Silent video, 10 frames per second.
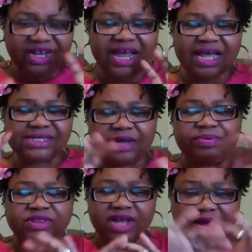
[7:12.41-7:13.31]
like I said,
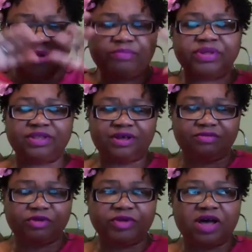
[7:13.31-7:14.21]
put the put the
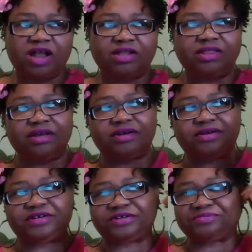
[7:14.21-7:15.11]
what we call it the
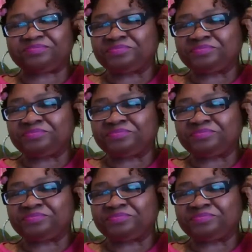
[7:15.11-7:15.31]
um,